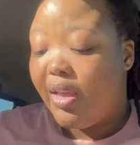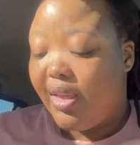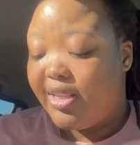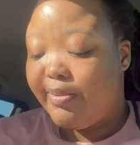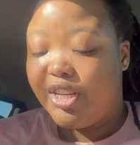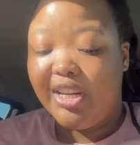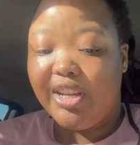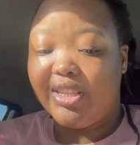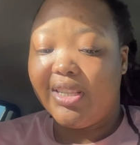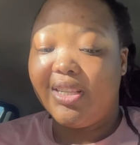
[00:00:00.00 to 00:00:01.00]
especially
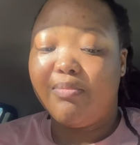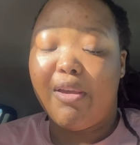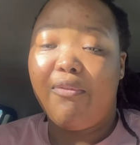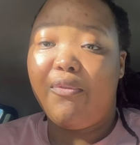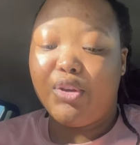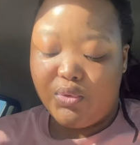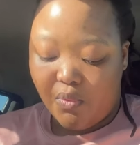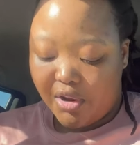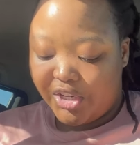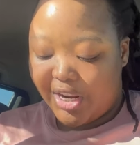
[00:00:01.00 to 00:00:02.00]
because this is my first
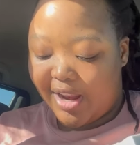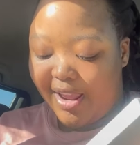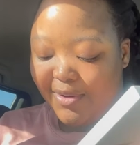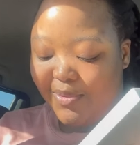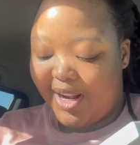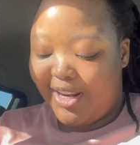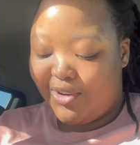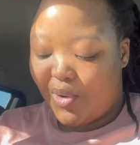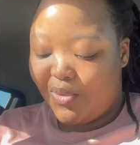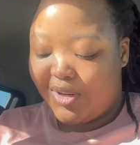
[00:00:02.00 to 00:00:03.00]
watch and I really
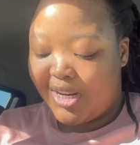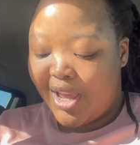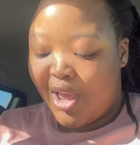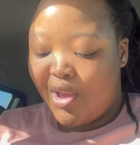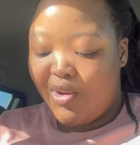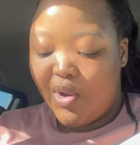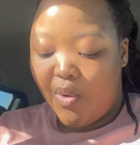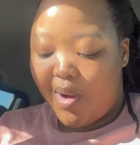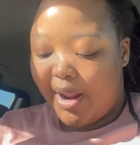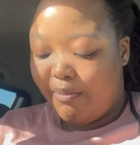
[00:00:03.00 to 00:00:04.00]
don't know
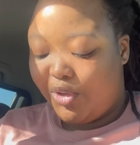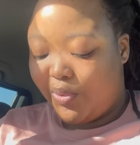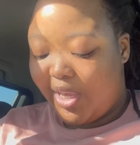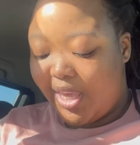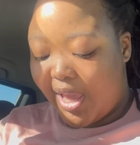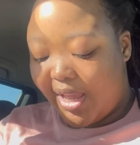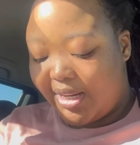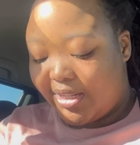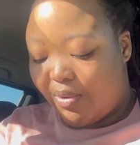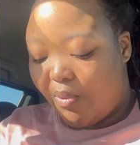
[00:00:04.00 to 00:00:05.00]
what I'm doing
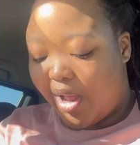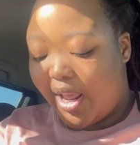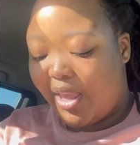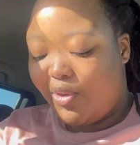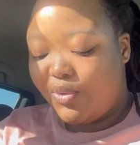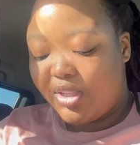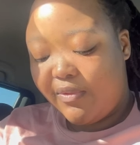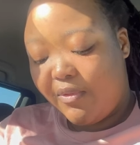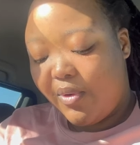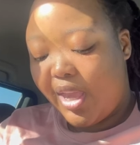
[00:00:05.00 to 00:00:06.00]
yet or what I use it
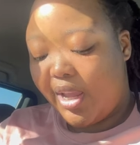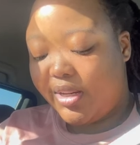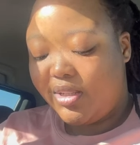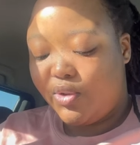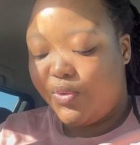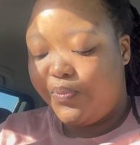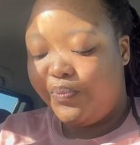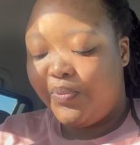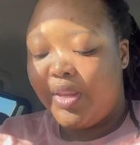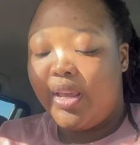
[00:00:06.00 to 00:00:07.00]
for yet. So
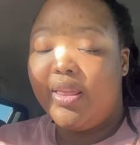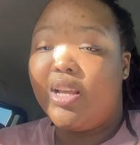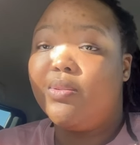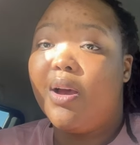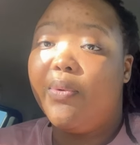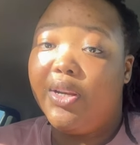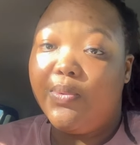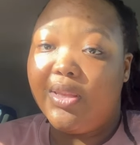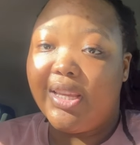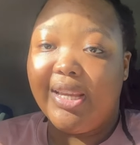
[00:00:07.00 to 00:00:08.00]
that's why I went
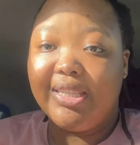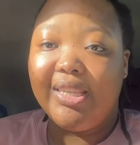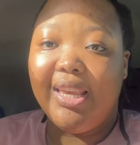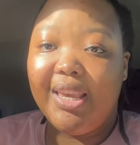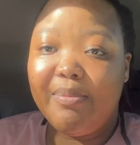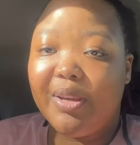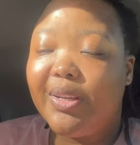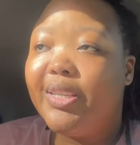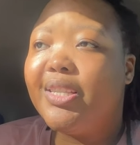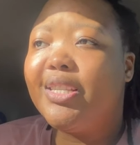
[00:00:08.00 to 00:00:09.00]
with the SE,
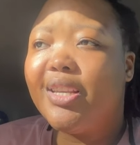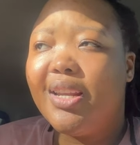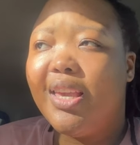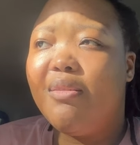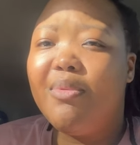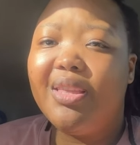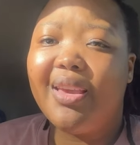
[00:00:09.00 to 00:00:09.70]
because it's going to give me the